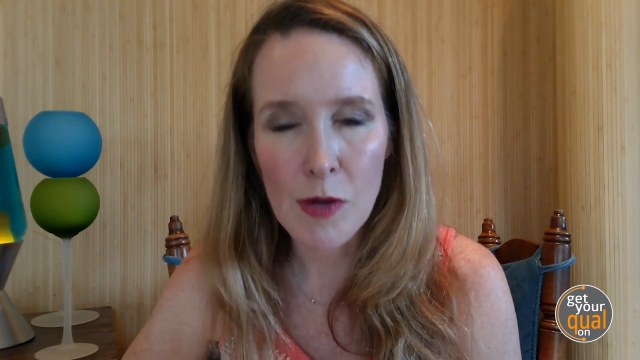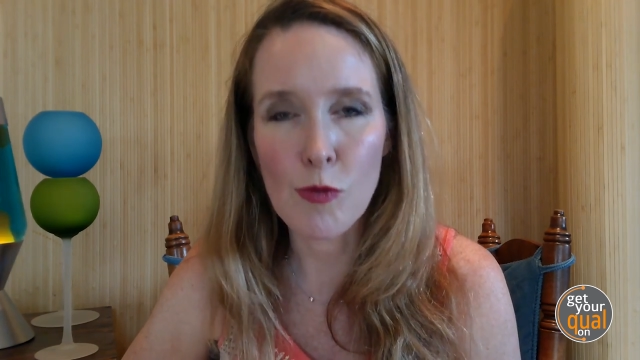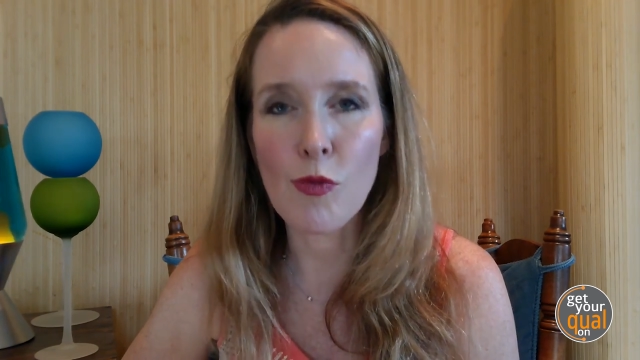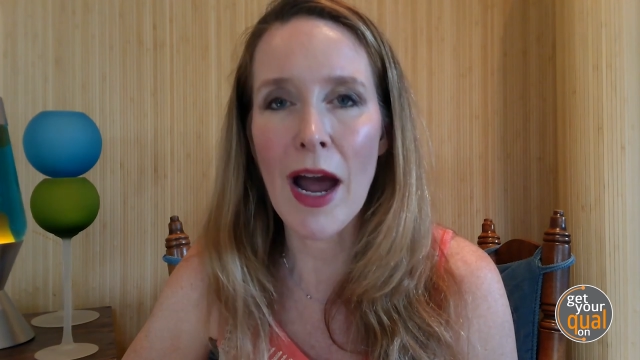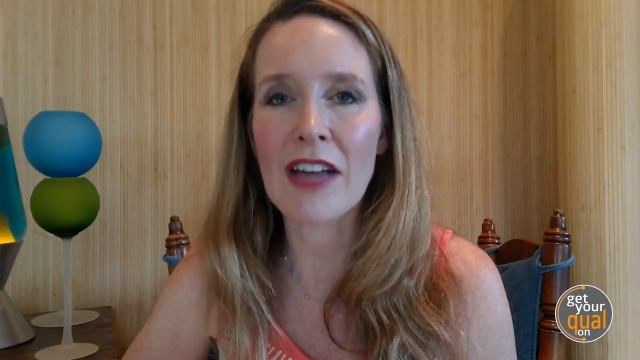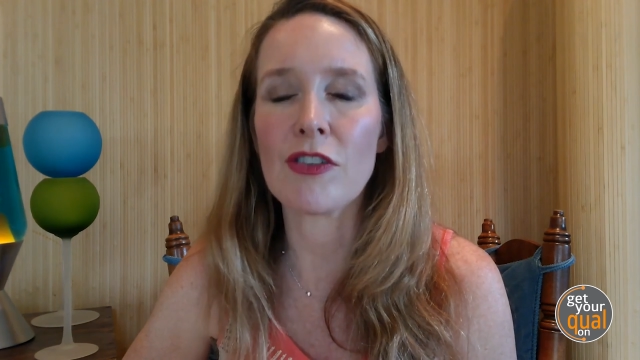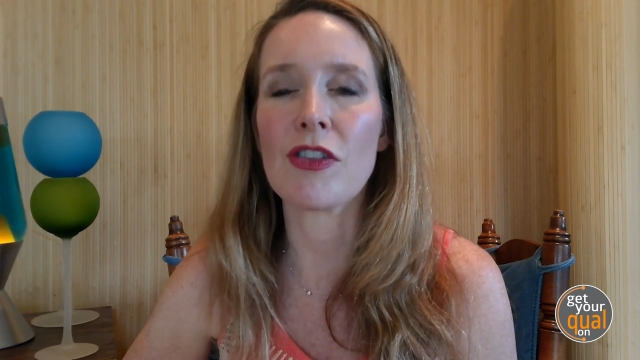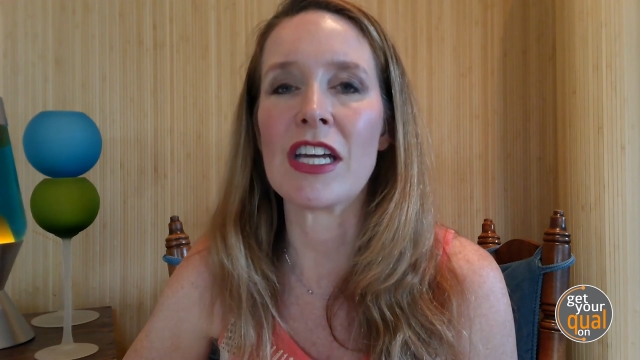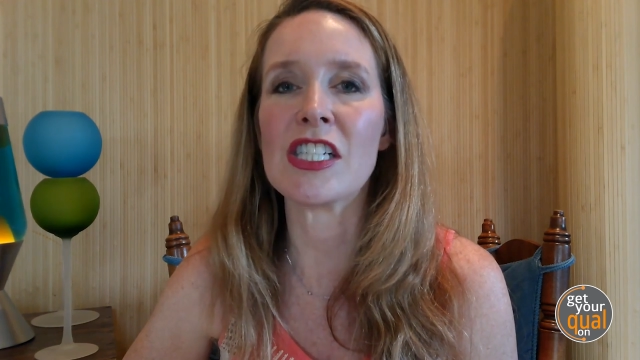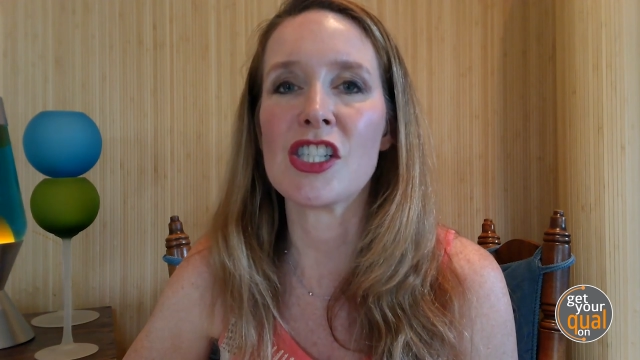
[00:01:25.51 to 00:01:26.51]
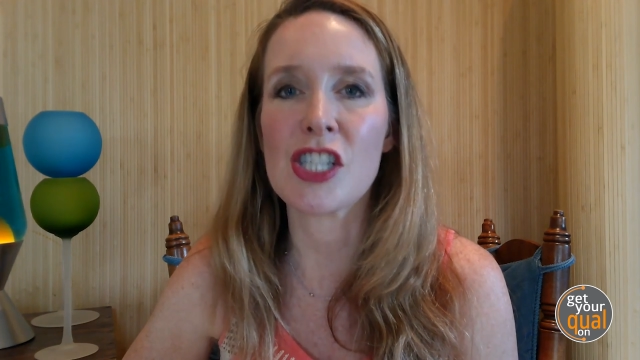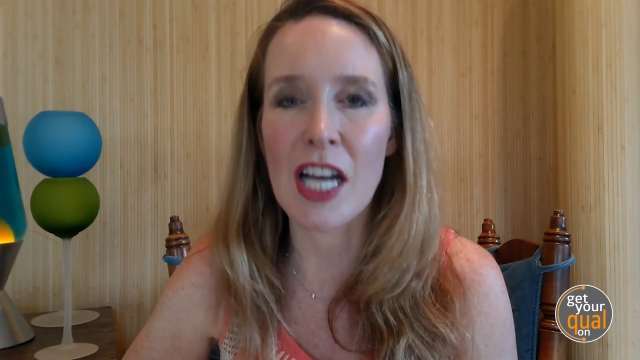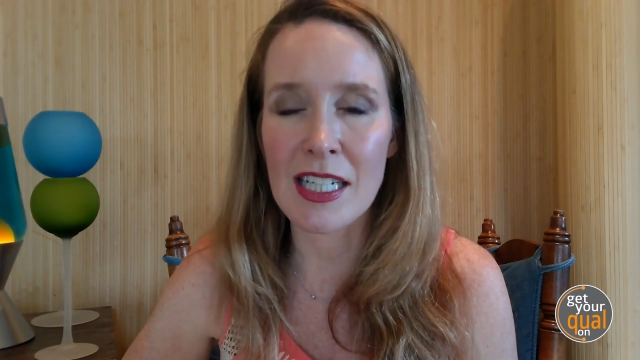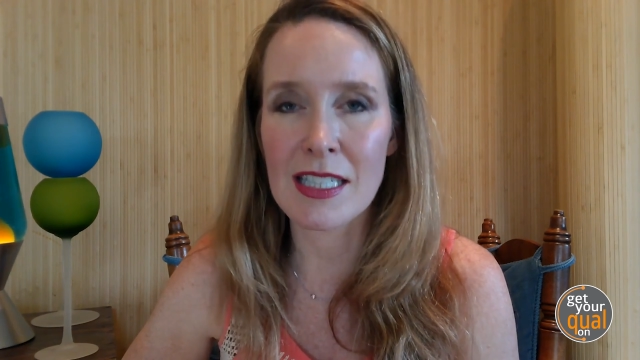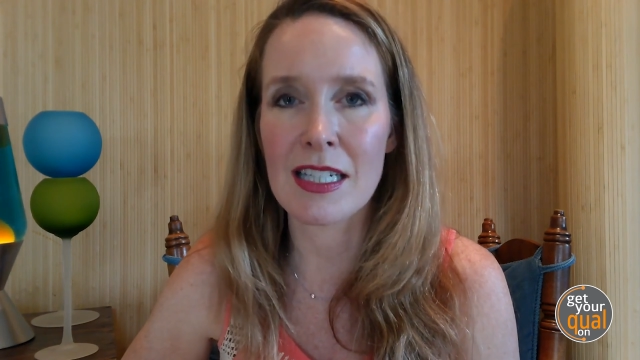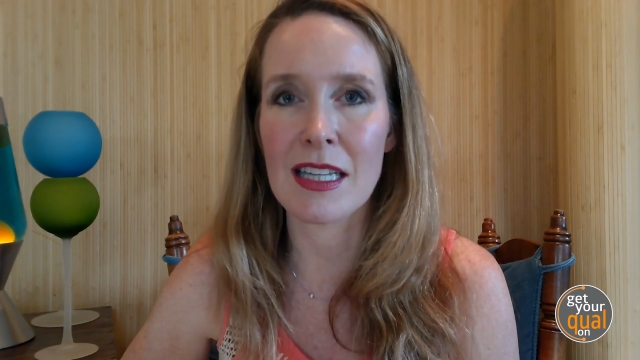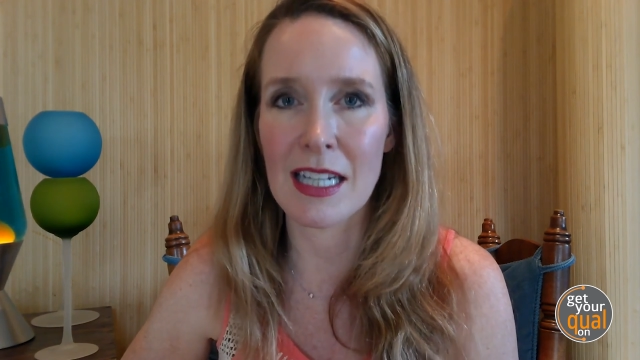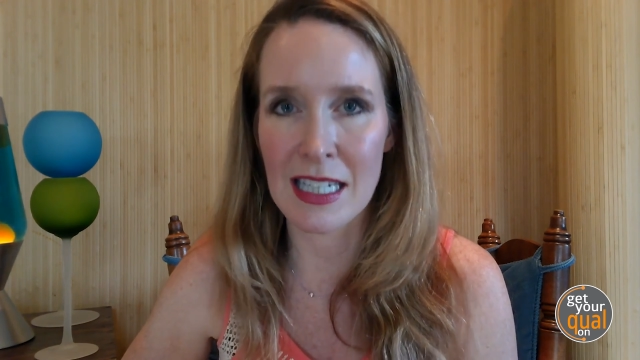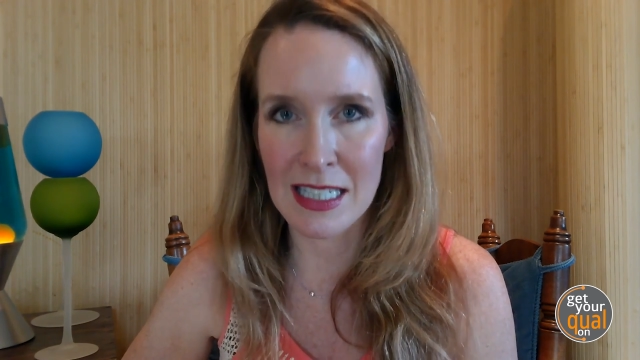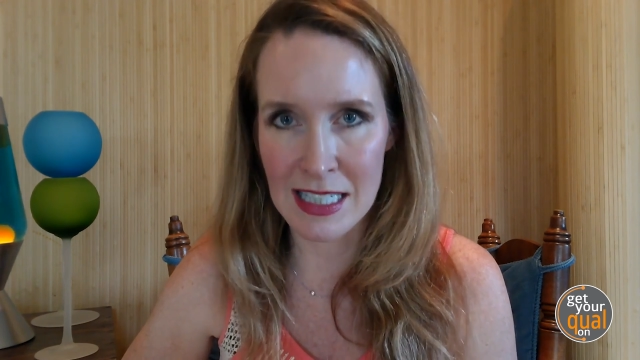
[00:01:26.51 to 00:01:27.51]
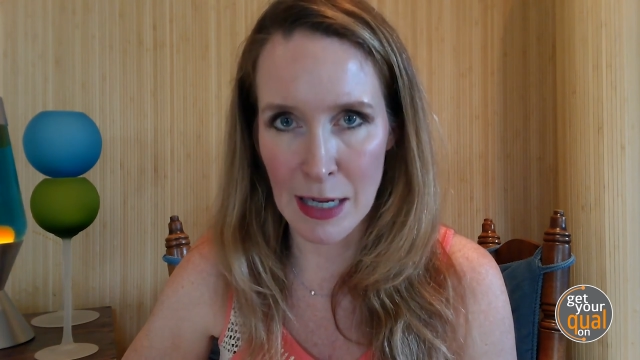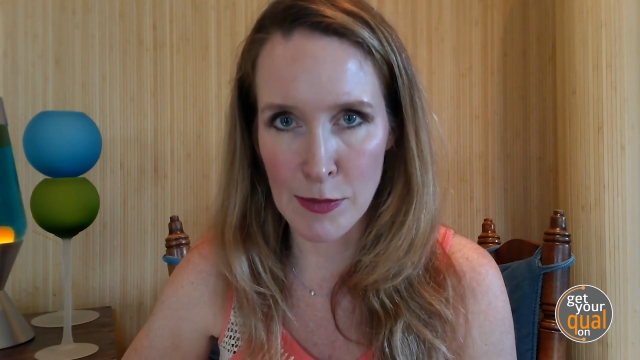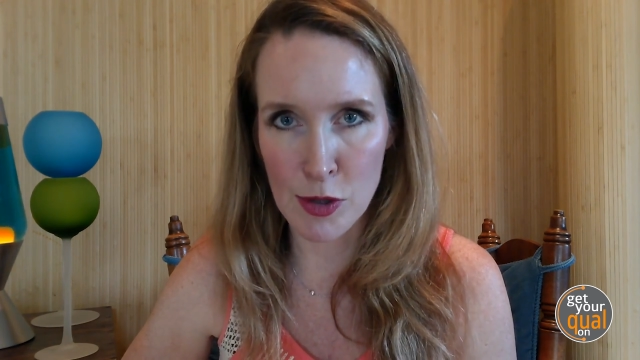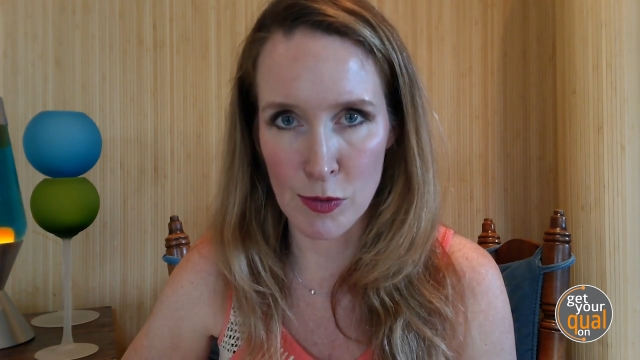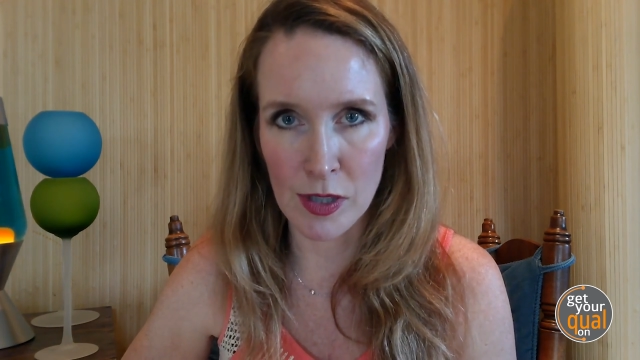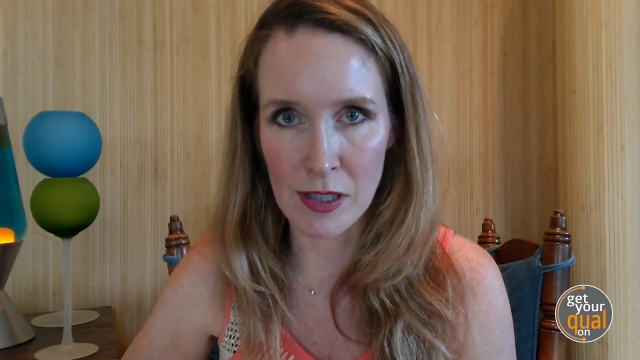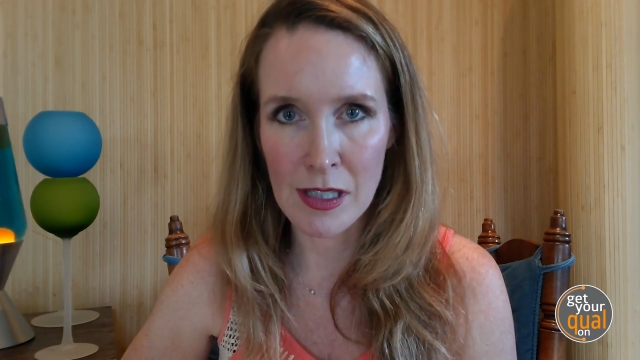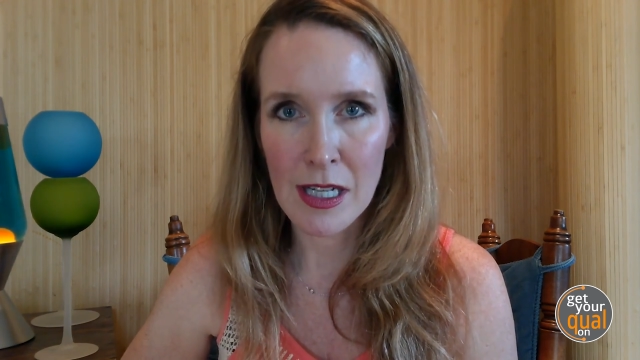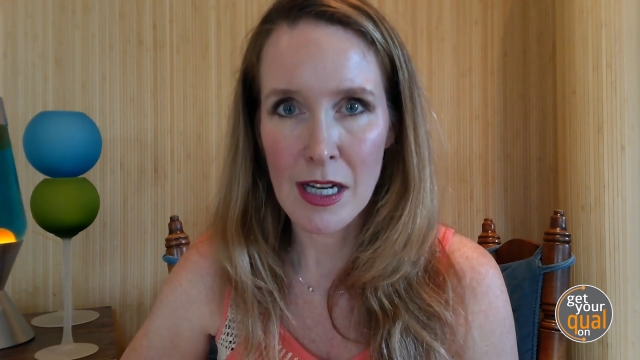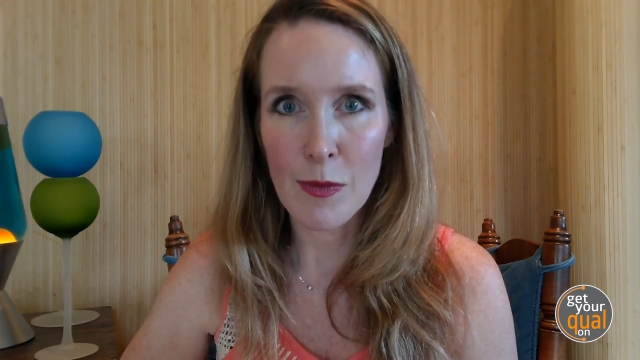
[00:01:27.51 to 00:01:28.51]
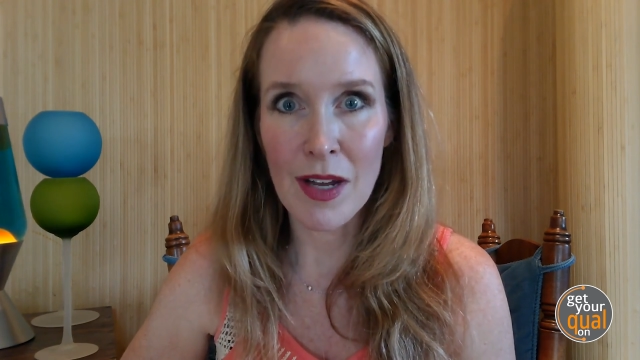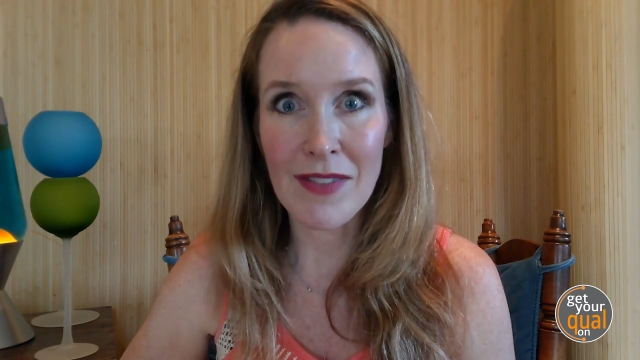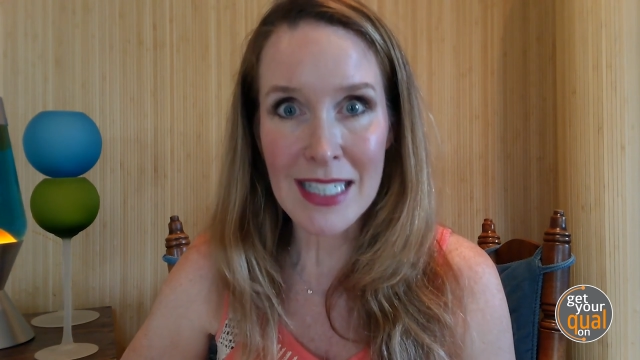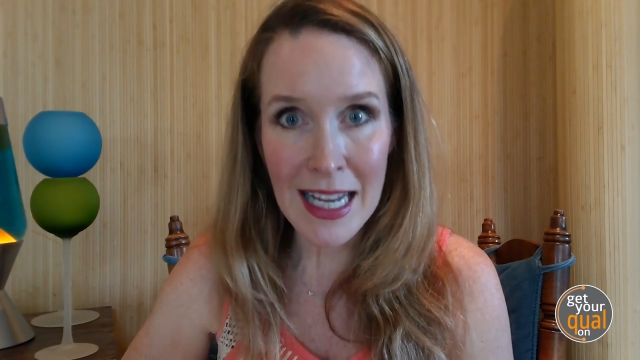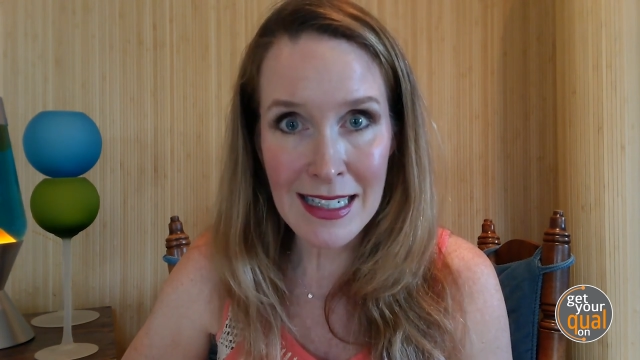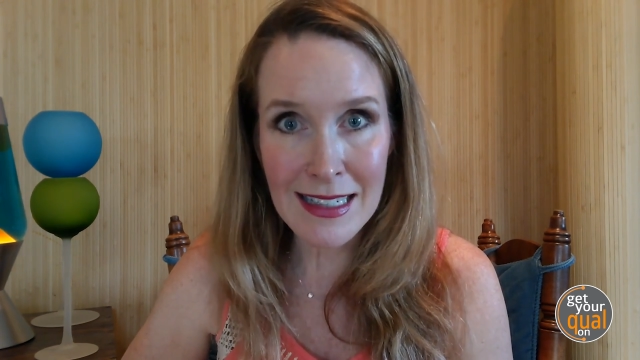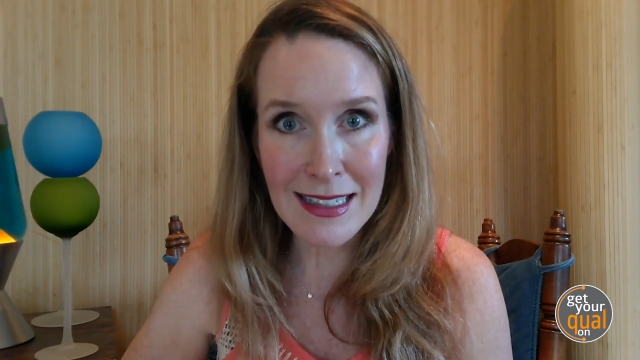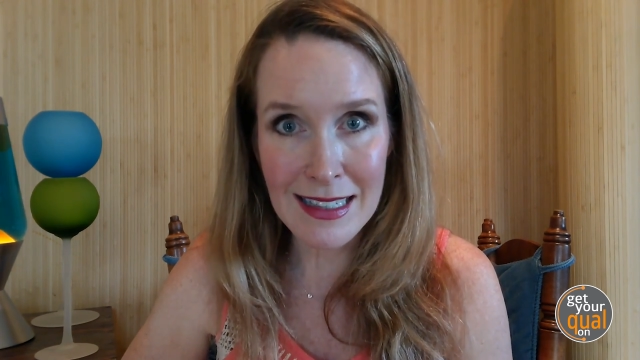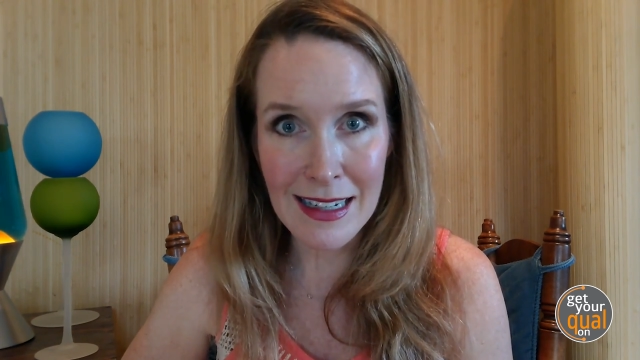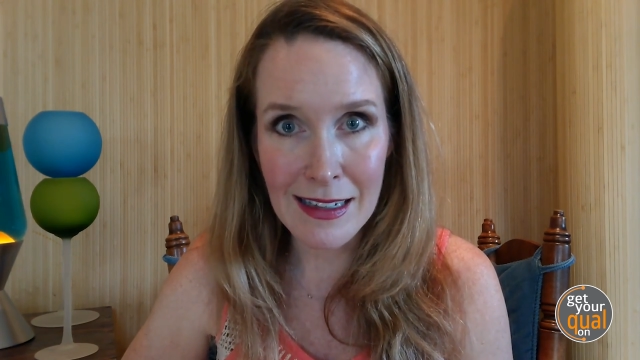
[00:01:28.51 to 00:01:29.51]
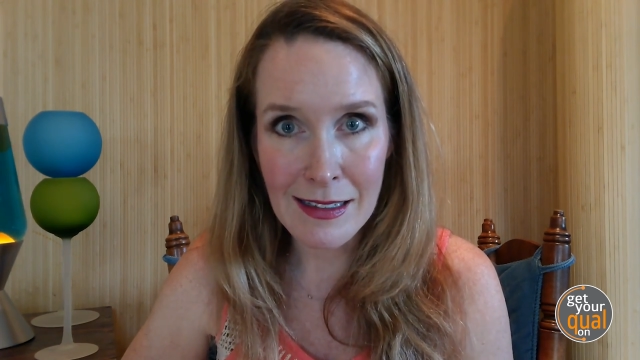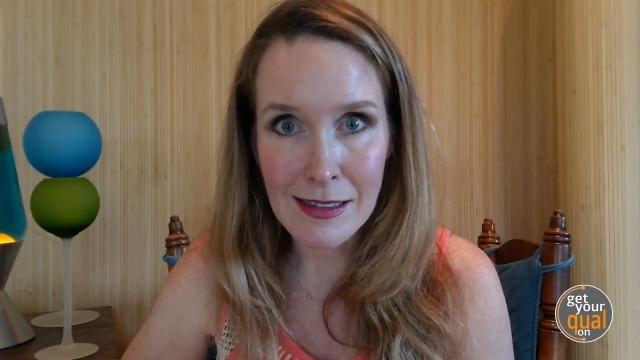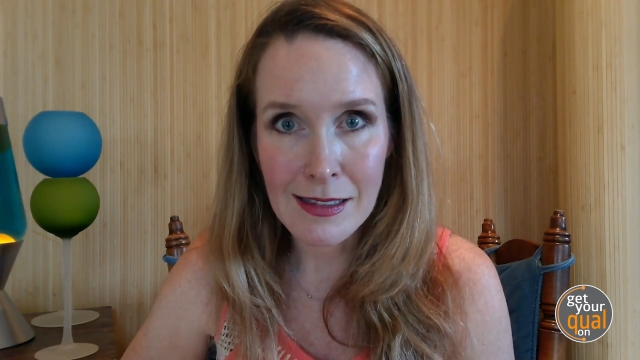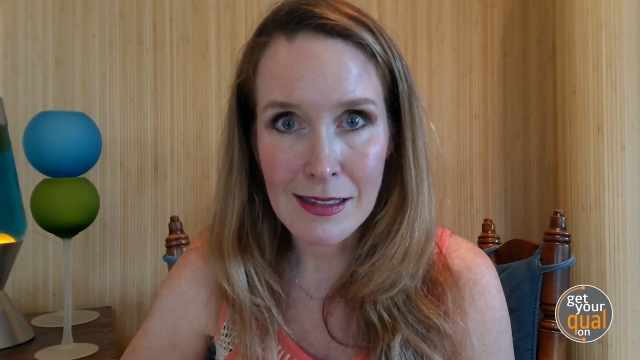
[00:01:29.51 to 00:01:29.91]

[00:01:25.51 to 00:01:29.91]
rather than just the conceptual. We have a tendency,